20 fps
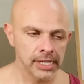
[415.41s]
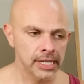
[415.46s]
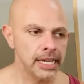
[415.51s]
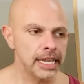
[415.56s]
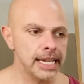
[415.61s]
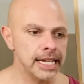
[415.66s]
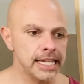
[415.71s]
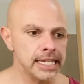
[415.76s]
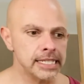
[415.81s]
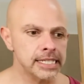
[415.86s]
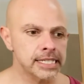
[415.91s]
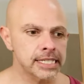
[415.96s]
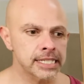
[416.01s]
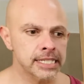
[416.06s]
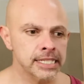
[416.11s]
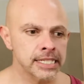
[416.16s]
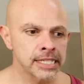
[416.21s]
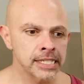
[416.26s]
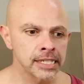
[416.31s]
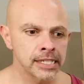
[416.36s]

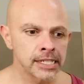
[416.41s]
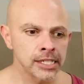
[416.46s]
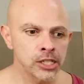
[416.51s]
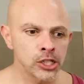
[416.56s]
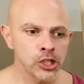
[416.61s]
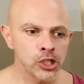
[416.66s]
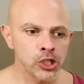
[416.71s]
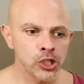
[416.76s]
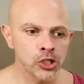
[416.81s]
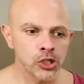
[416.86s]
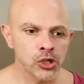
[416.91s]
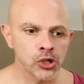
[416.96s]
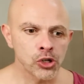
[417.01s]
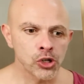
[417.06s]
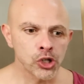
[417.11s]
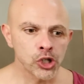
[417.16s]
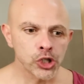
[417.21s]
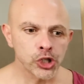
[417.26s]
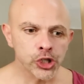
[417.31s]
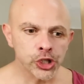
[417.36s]
It's
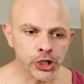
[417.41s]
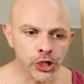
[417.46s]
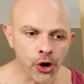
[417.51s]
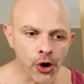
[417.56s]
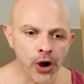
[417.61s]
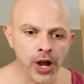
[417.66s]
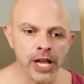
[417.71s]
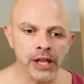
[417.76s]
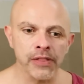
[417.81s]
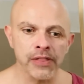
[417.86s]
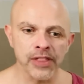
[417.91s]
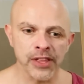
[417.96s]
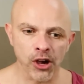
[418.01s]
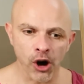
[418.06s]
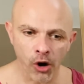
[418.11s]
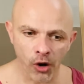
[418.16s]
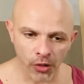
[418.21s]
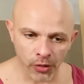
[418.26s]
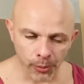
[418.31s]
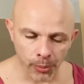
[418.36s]
showing the
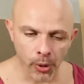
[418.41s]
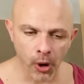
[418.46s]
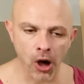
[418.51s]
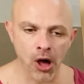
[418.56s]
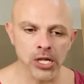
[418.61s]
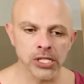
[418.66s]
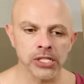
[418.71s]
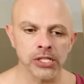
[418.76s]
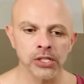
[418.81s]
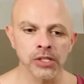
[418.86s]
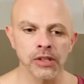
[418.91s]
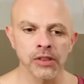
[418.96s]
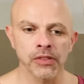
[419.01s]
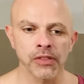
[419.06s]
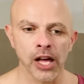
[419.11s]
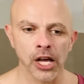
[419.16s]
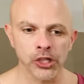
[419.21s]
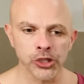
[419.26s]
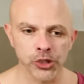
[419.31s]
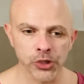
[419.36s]
other person
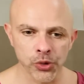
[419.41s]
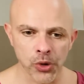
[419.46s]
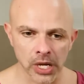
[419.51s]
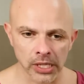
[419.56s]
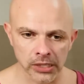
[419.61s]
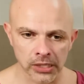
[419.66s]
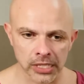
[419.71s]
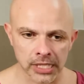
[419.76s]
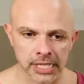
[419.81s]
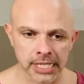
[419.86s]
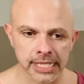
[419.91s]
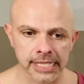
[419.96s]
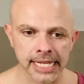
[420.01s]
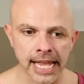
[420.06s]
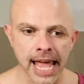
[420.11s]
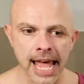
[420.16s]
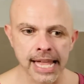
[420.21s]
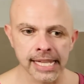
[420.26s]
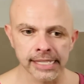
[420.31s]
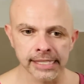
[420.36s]
that you
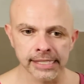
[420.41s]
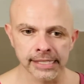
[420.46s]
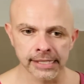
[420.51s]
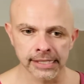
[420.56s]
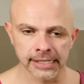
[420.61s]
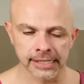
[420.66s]
understand